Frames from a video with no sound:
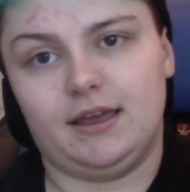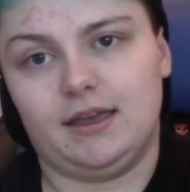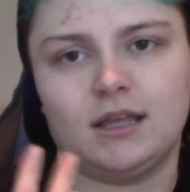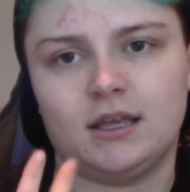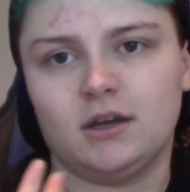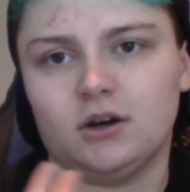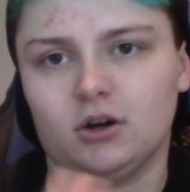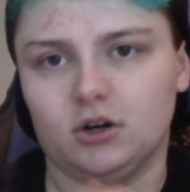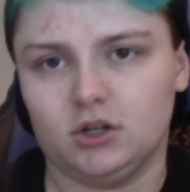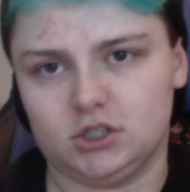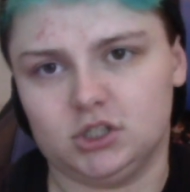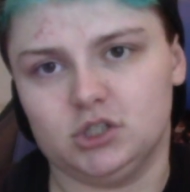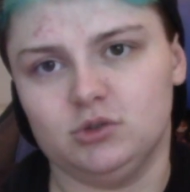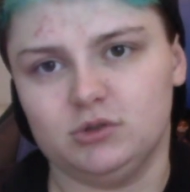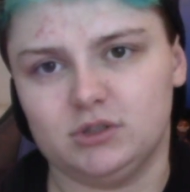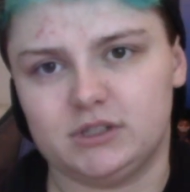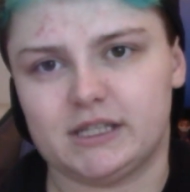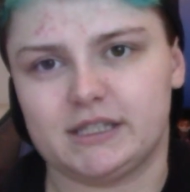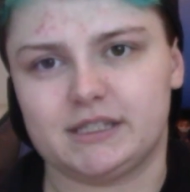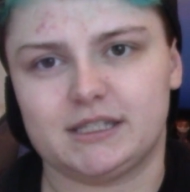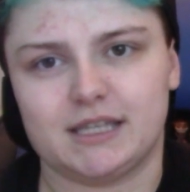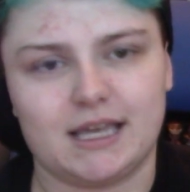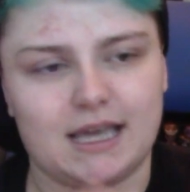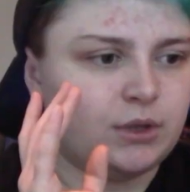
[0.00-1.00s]
In cartoons,
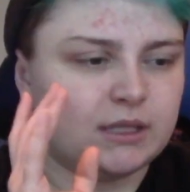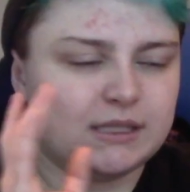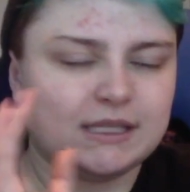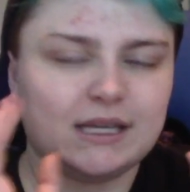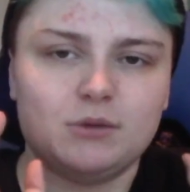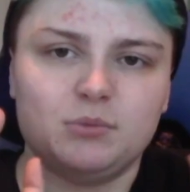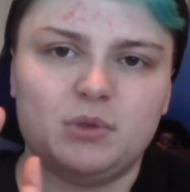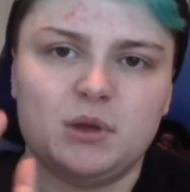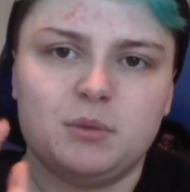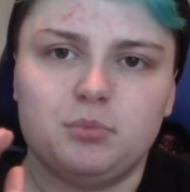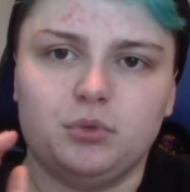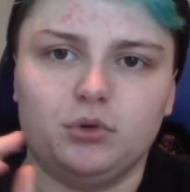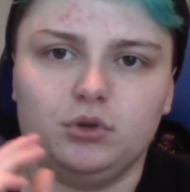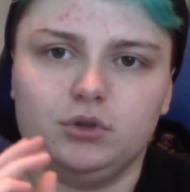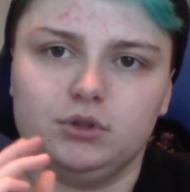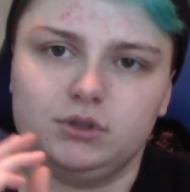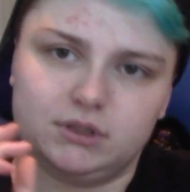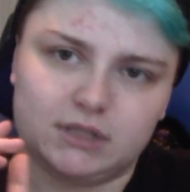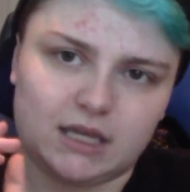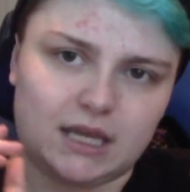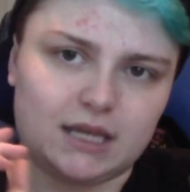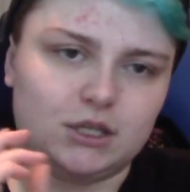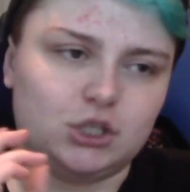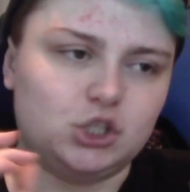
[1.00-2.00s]
it's that's how people
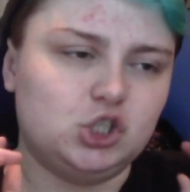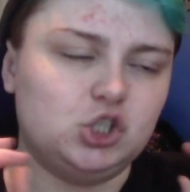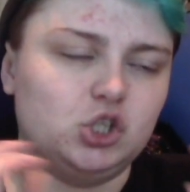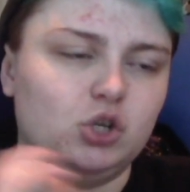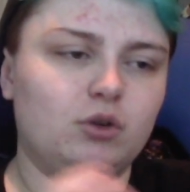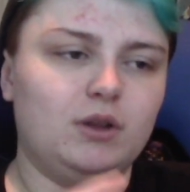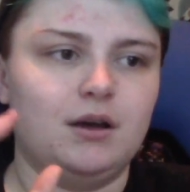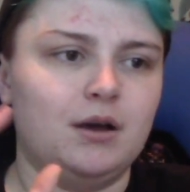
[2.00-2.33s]
tend to show